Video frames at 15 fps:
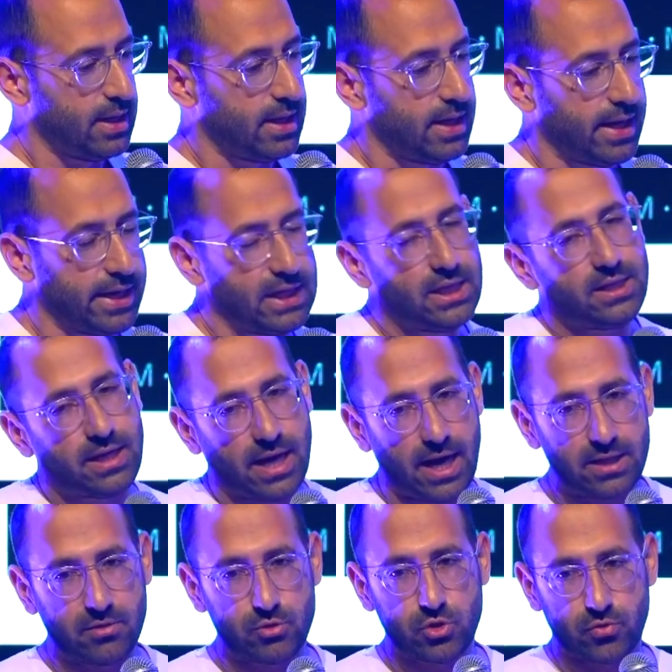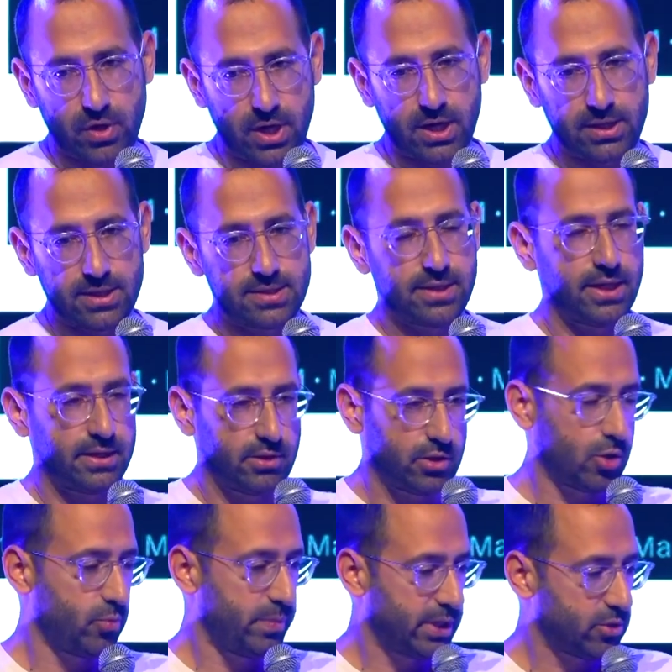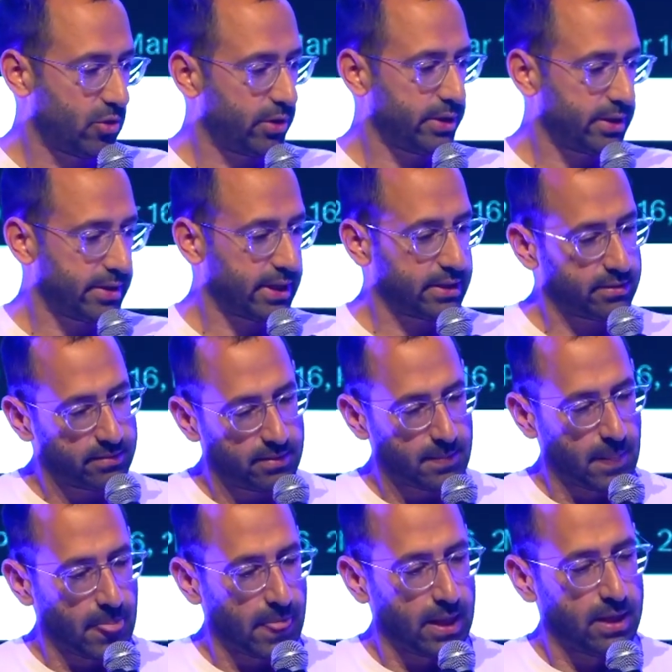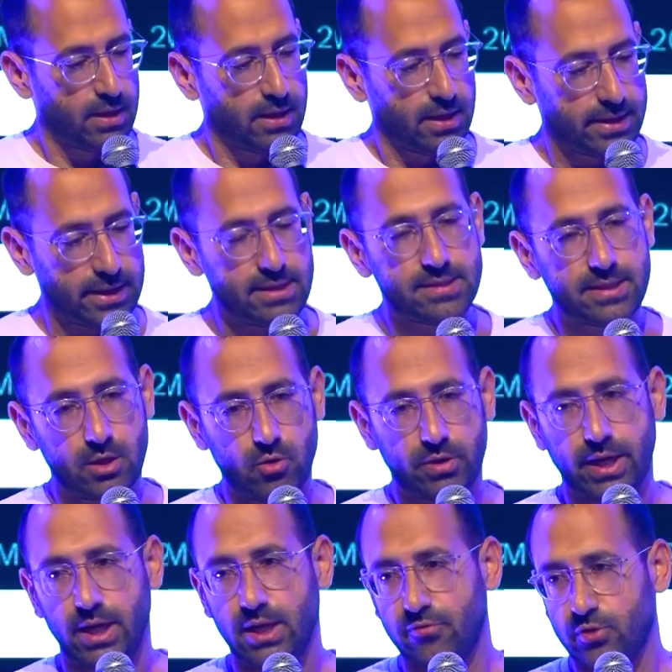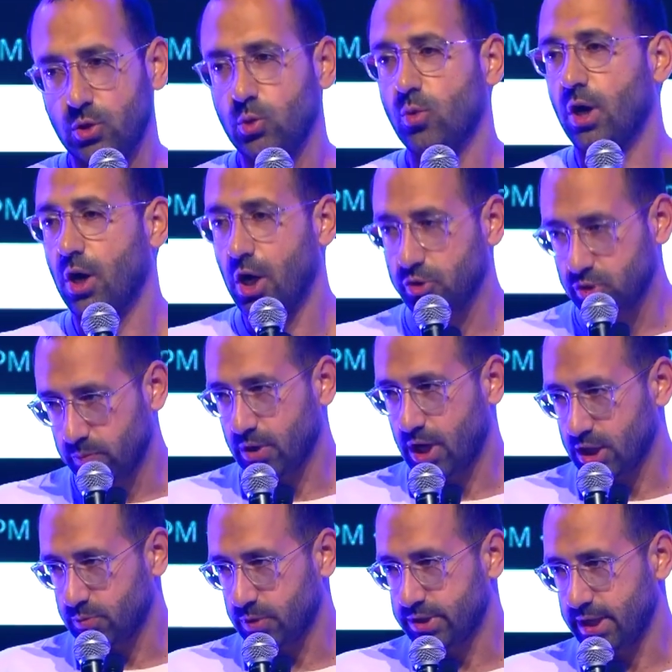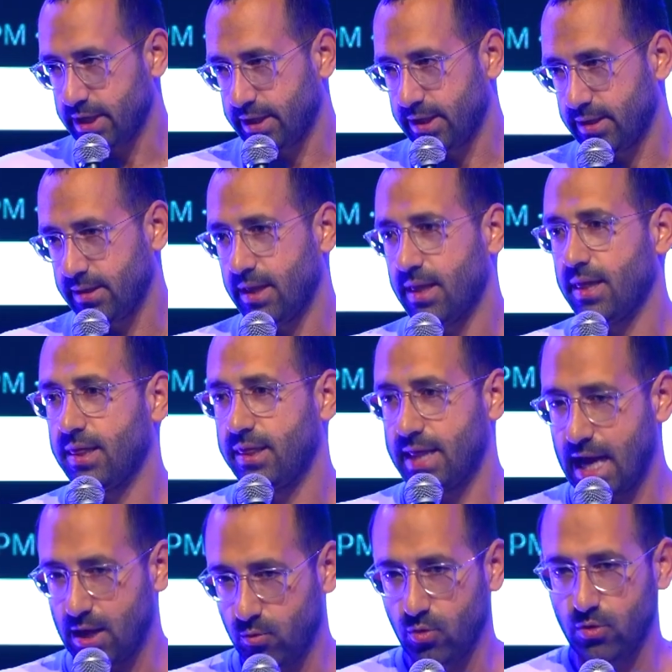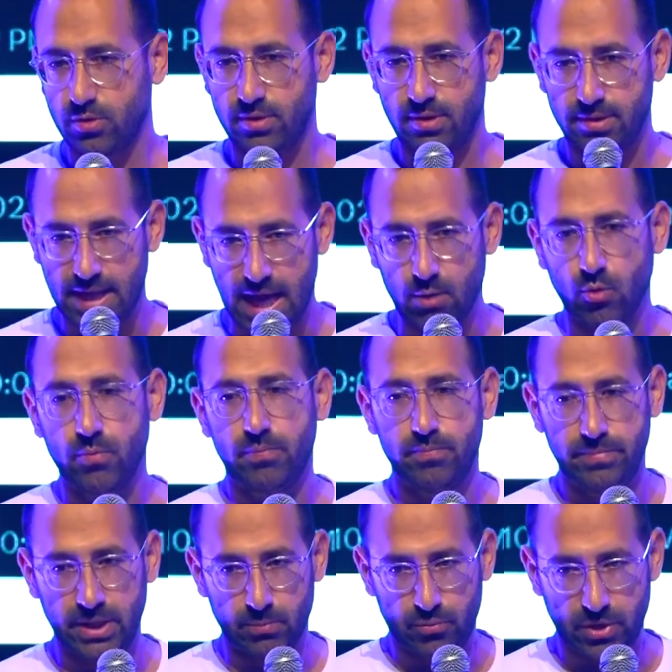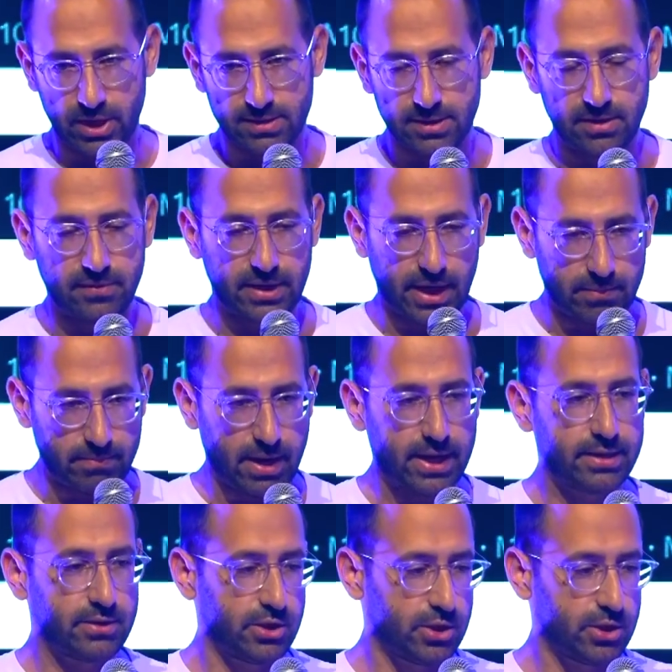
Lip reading: And he kind of shrugged and said, Bitcoin. And then he said, okay, if you do 100 blocks per second, that will be impressive, and I might